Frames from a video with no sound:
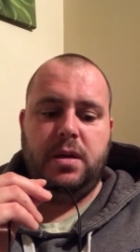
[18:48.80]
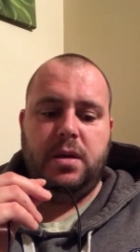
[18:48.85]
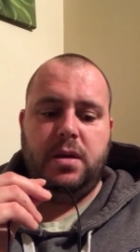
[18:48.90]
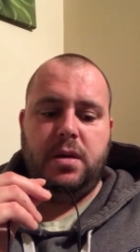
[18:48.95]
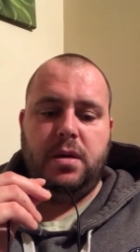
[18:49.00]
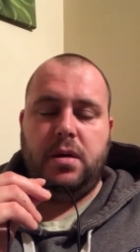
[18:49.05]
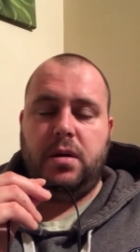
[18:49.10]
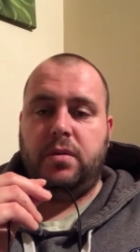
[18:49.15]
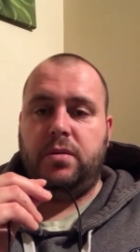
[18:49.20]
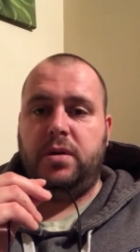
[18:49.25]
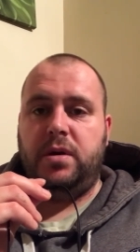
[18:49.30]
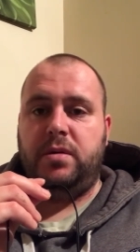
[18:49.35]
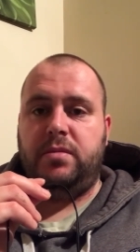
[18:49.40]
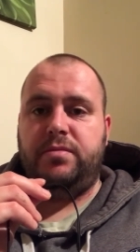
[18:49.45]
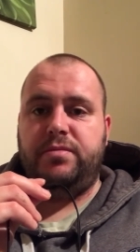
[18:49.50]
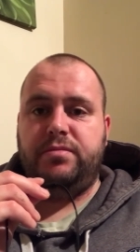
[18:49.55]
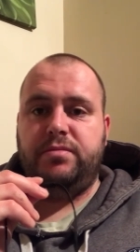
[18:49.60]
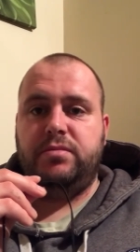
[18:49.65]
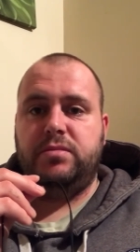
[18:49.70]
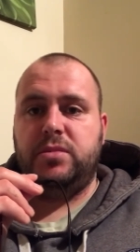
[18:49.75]
want to
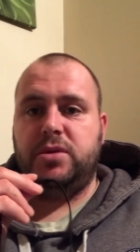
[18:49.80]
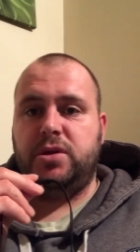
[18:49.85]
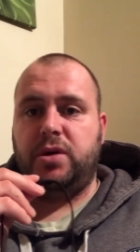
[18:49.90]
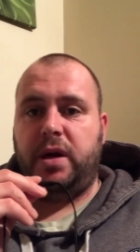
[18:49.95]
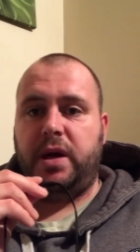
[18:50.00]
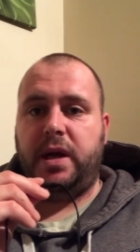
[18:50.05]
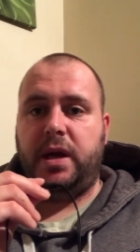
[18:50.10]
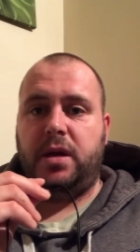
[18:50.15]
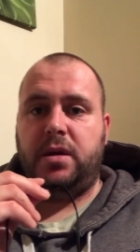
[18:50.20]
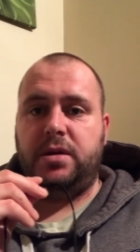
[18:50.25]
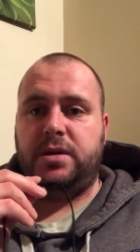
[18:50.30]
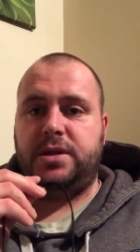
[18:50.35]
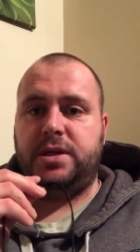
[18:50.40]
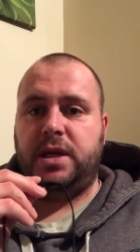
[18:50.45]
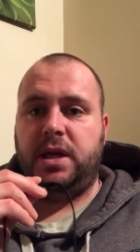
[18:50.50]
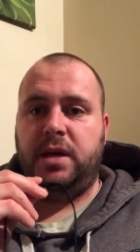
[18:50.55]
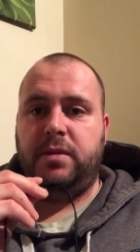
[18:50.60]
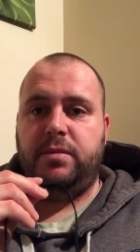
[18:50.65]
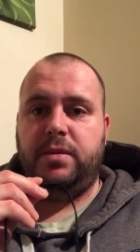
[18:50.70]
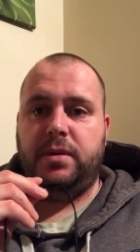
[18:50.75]
try and get good
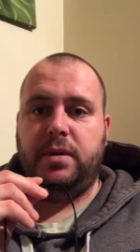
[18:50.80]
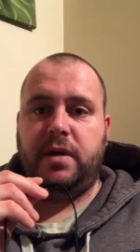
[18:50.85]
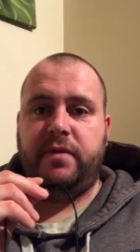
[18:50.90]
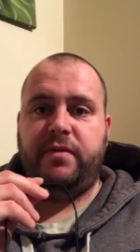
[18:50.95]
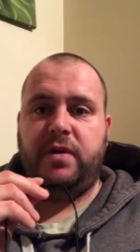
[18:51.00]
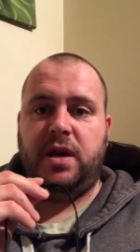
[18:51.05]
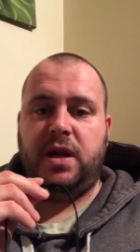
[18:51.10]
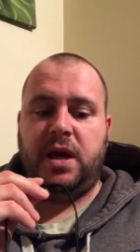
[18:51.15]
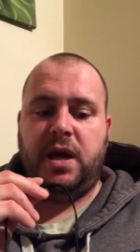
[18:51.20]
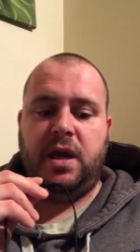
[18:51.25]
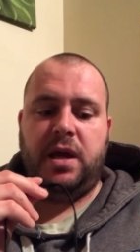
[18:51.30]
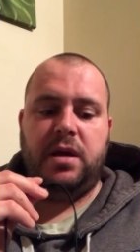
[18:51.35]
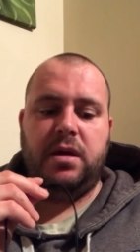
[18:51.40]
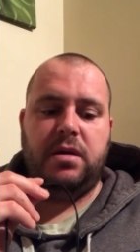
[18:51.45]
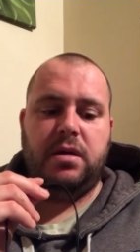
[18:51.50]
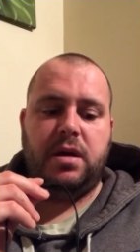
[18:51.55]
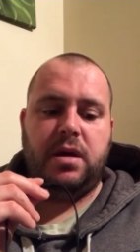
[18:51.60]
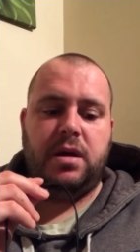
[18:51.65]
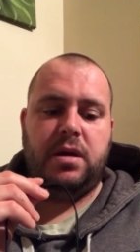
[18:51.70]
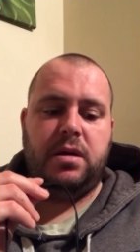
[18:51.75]
sleep every day,
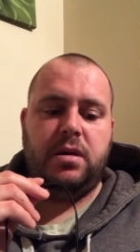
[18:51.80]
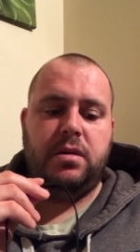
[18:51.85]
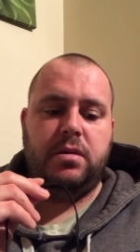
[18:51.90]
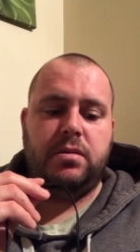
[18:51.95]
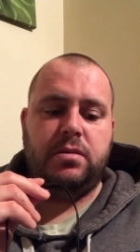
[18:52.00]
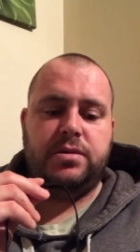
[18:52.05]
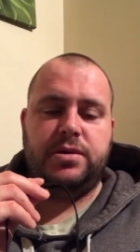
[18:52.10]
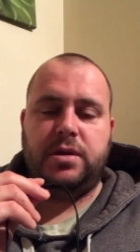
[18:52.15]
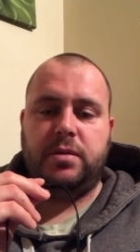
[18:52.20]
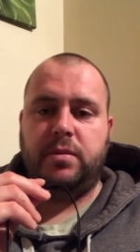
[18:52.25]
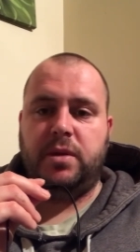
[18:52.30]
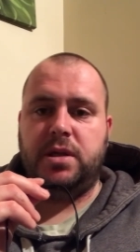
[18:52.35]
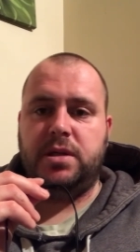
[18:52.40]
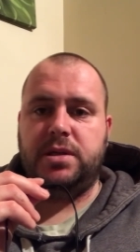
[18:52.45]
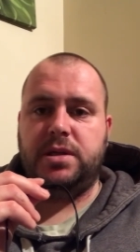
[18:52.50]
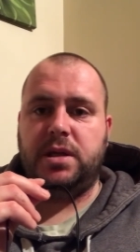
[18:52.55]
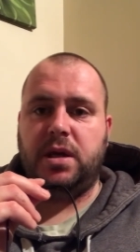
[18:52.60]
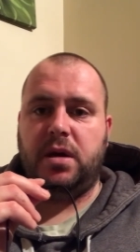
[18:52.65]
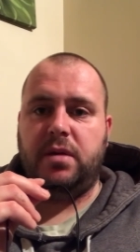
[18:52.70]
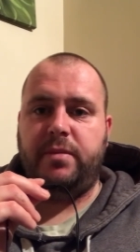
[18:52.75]
and also I'm going to
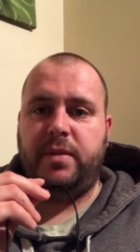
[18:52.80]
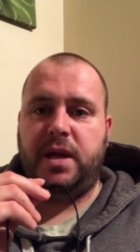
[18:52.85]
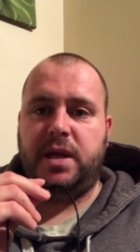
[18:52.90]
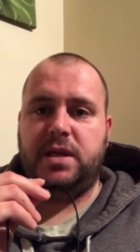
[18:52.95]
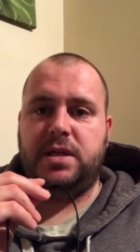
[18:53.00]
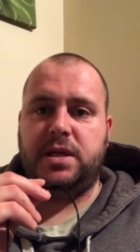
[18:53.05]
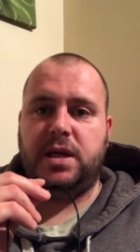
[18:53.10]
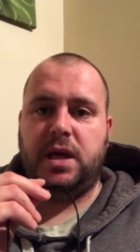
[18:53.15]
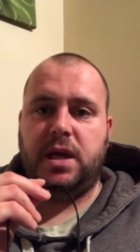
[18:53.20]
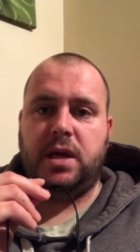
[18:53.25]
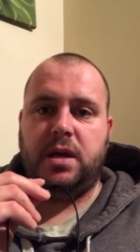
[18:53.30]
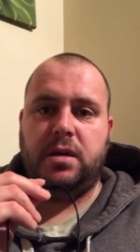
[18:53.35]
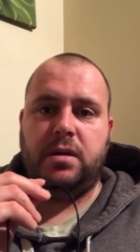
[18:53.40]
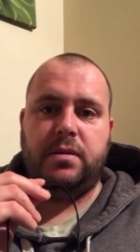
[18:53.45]
start meditating.